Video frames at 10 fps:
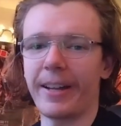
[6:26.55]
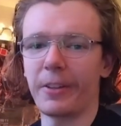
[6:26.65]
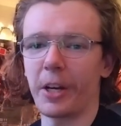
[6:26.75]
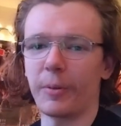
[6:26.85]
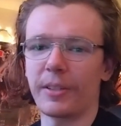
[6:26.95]
I
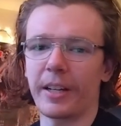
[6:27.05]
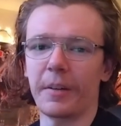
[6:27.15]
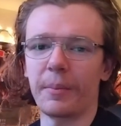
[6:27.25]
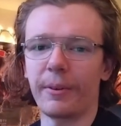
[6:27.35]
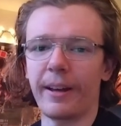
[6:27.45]
thought it was
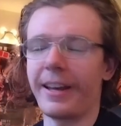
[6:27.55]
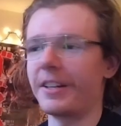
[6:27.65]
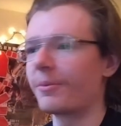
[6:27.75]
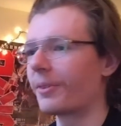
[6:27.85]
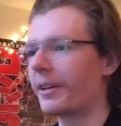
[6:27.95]
kind of
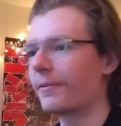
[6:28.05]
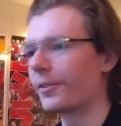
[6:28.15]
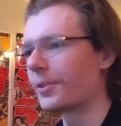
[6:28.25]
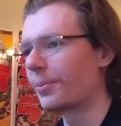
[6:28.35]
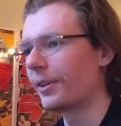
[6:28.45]
bland when I
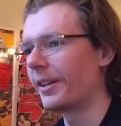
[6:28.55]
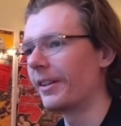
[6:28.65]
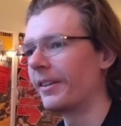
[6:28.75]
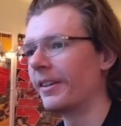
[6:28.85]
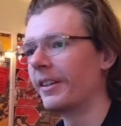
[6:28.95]
first played it.